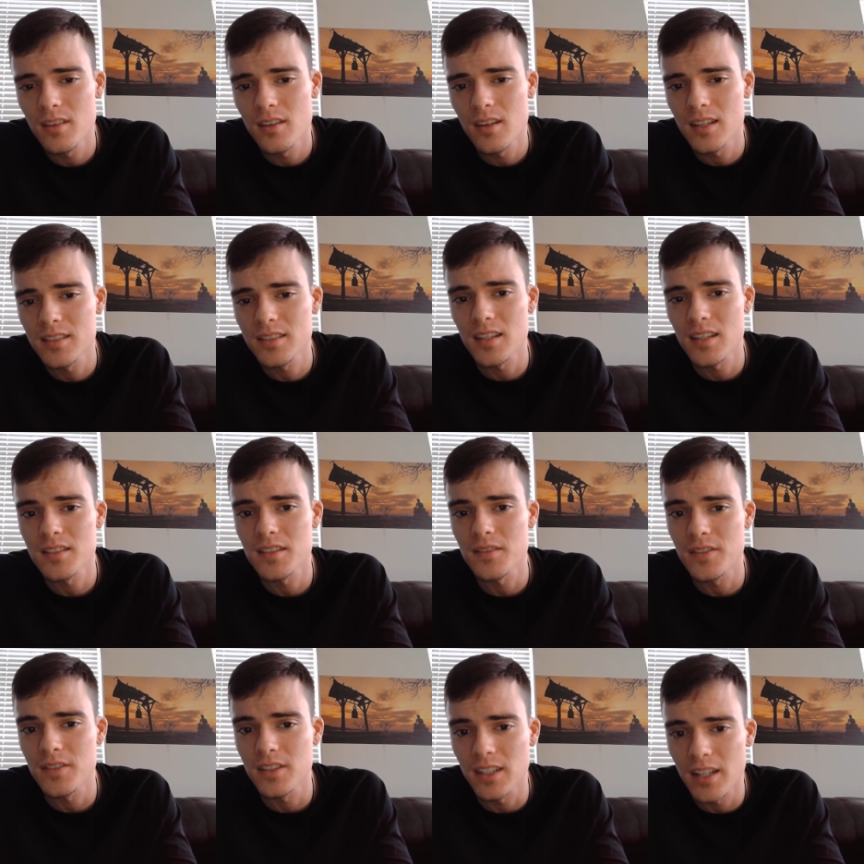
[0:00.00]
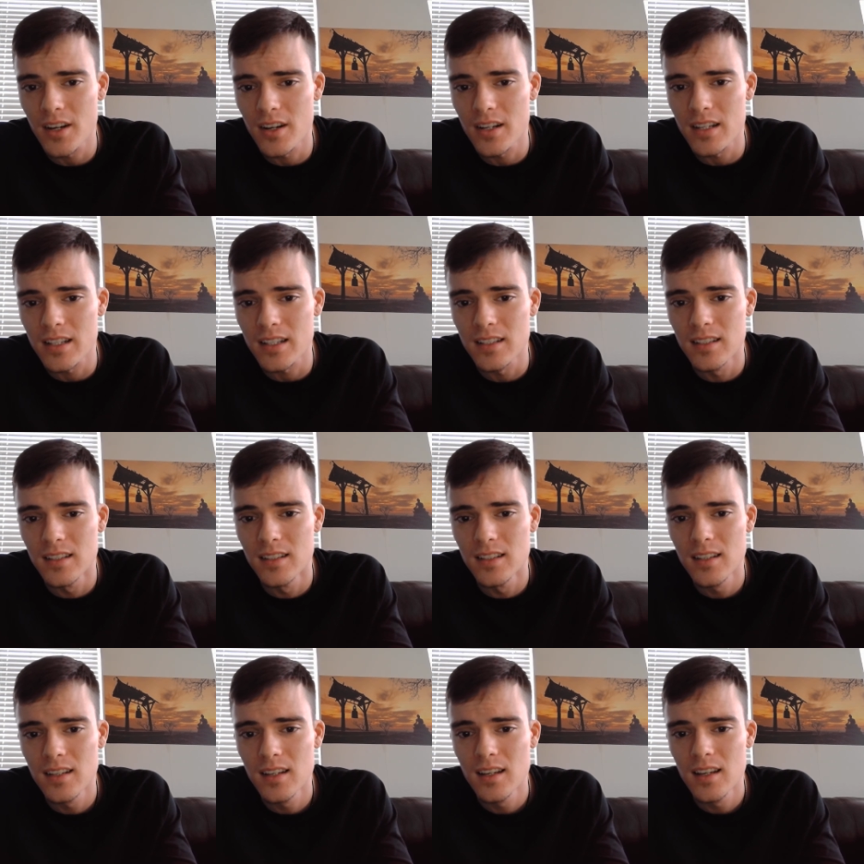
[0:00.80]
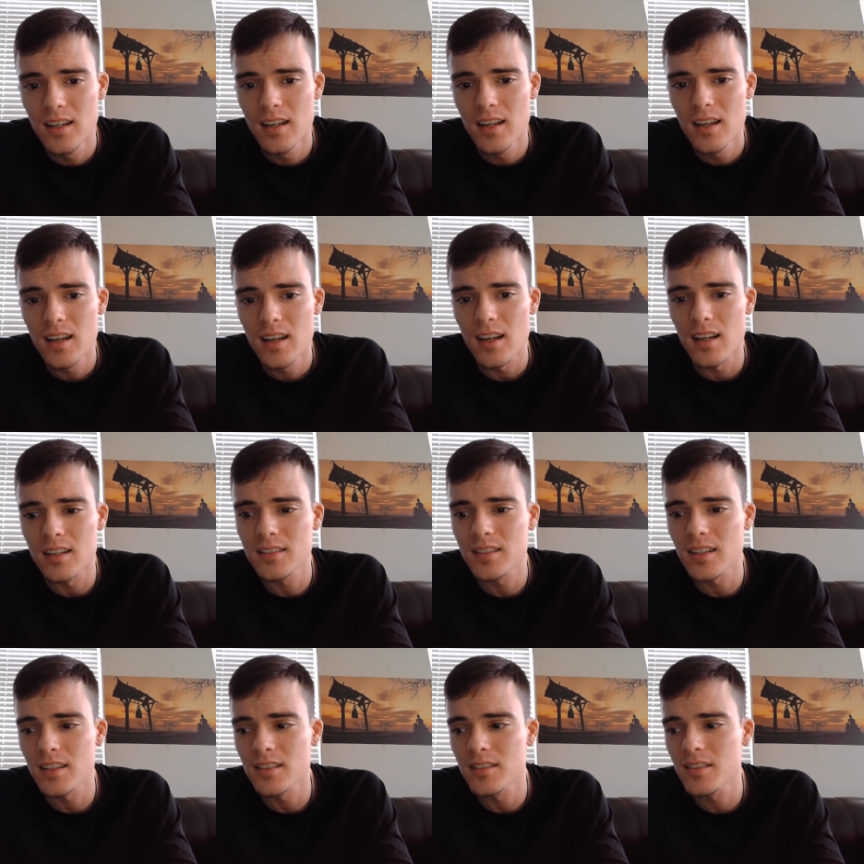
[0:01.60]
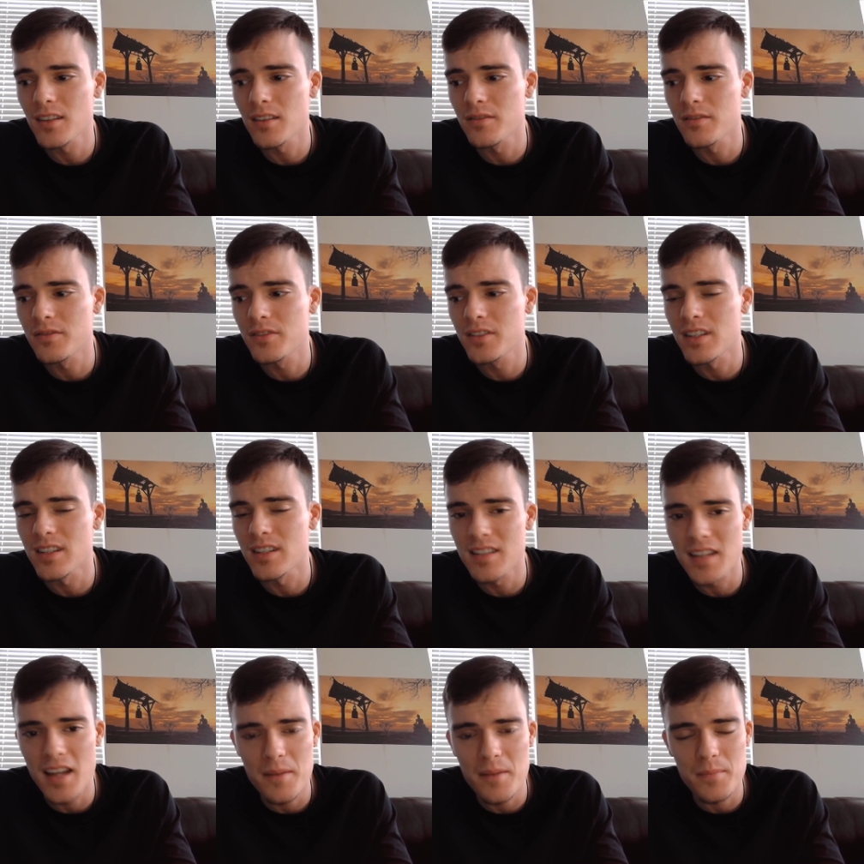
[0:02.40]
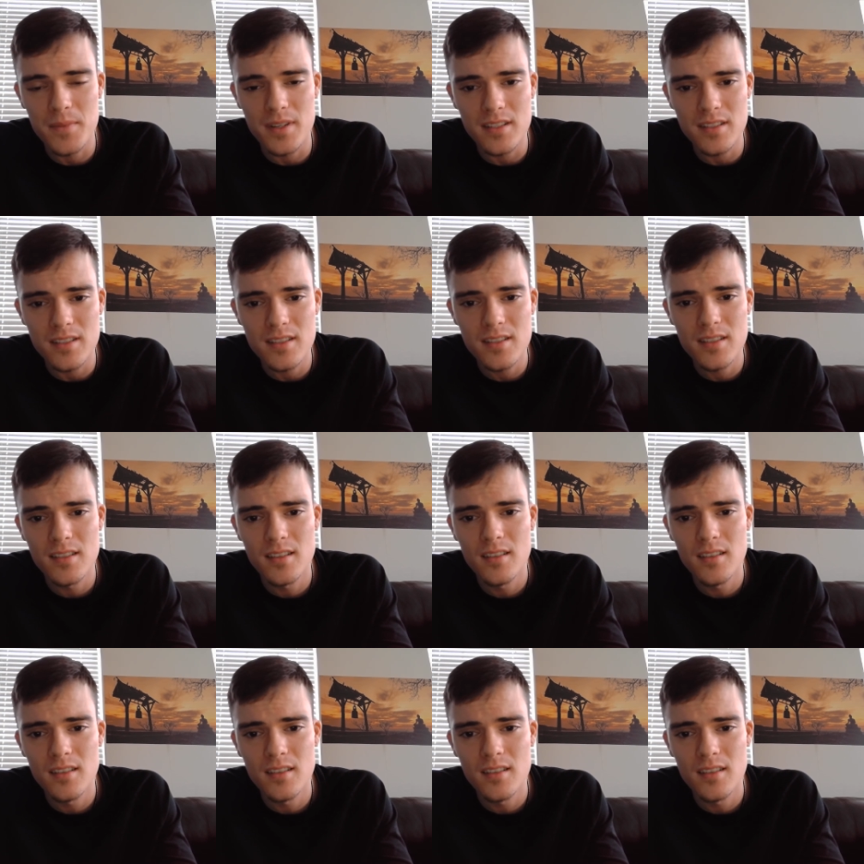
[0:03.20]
A sense of clarity, a sense of contentment.